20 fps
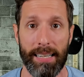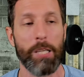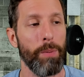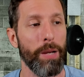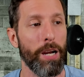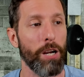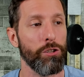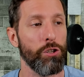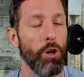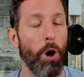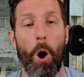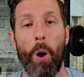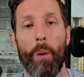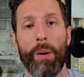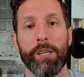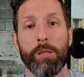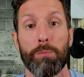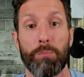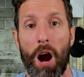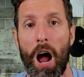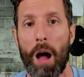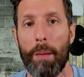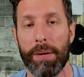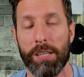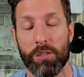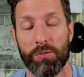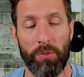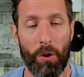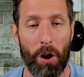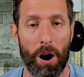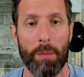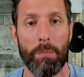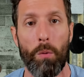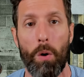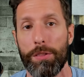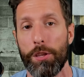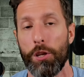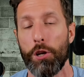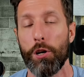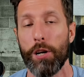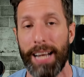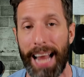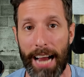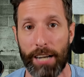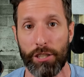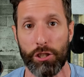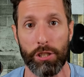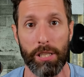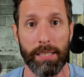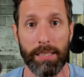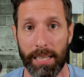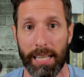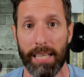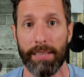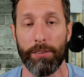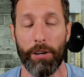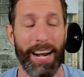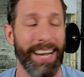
It's because you always promise far more than you can actually deliver.